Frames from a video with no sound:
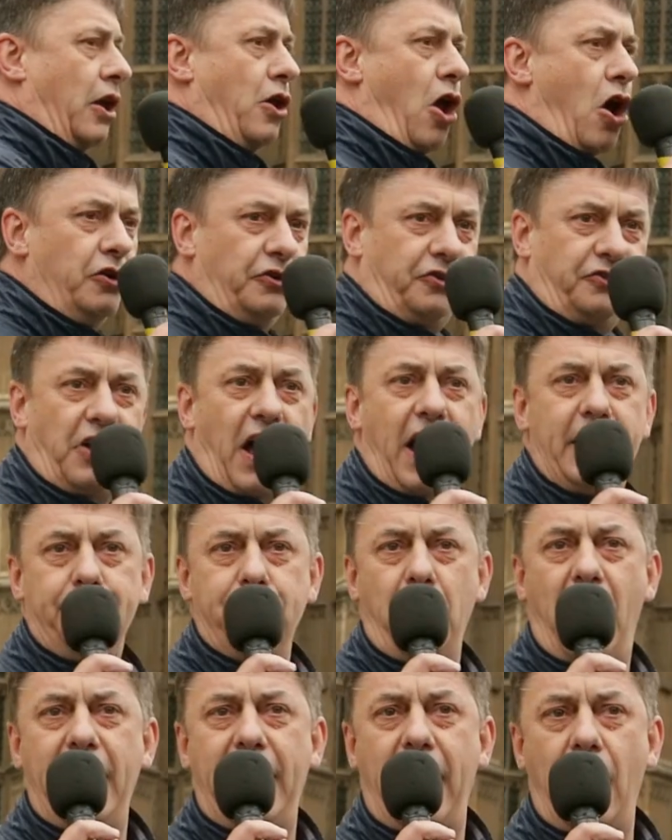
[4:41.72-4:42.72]

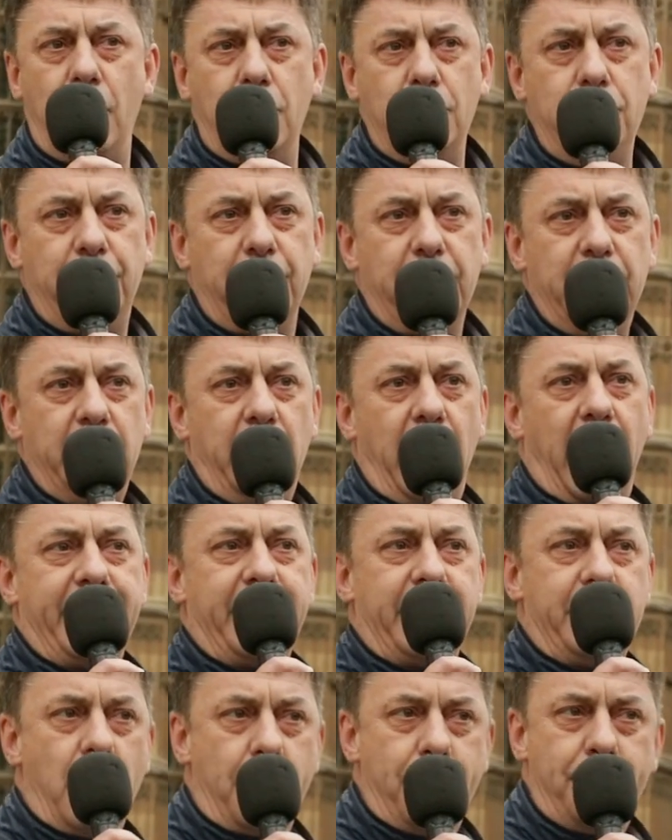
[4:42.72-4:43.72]
alongside my own
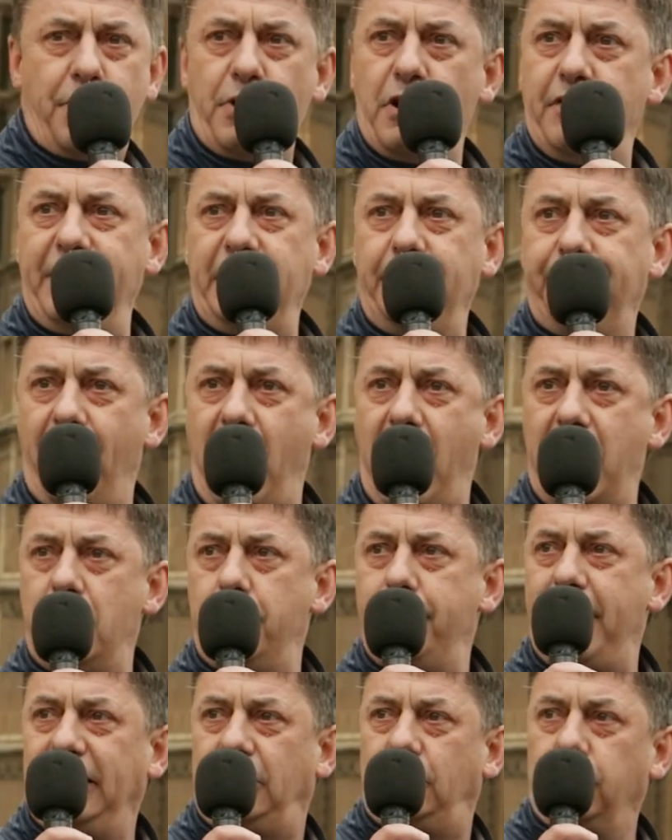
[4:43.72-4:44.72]
and a number of
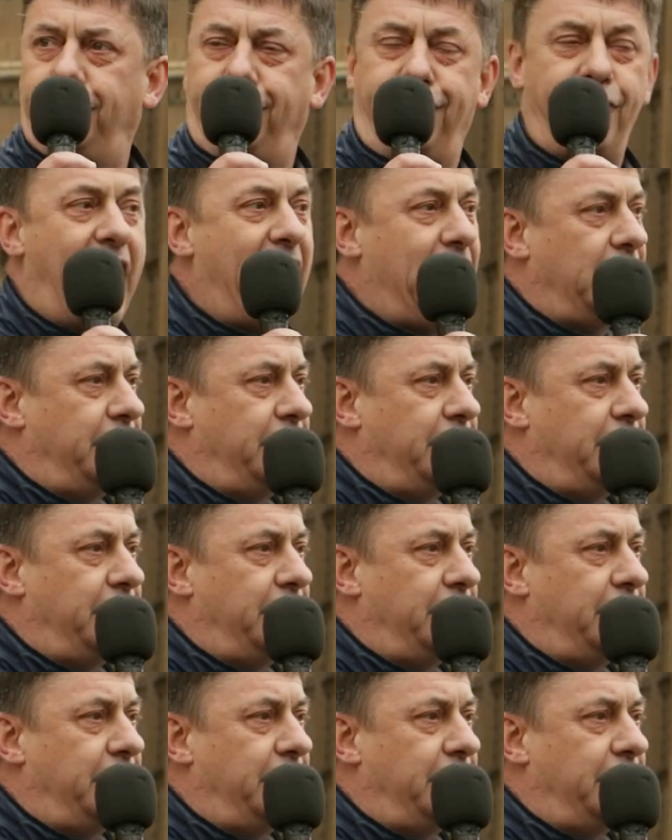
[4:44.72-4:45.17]
environmental